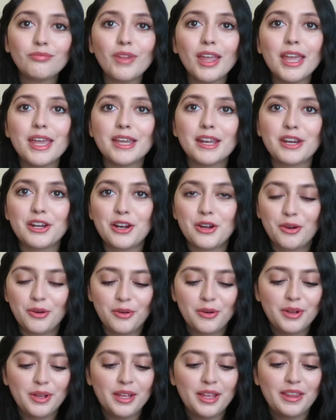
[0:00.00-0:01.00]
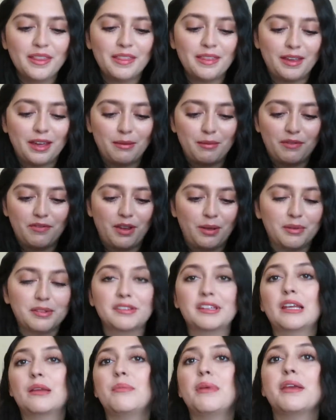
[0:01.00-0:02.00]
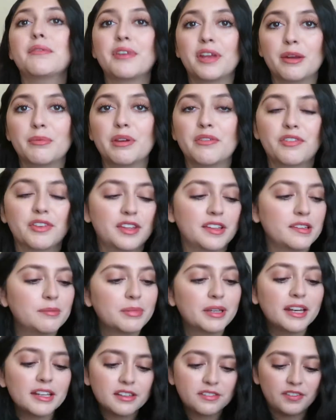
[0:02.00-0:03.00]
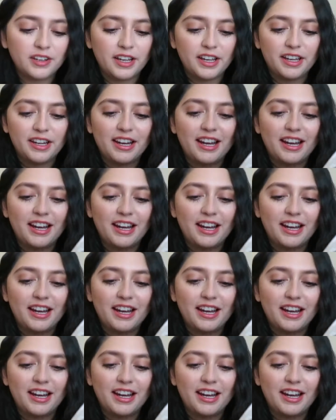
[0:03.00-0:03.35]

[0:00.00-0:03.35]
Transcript: and I know that my family's gonna make fun of me for this, but it's fine.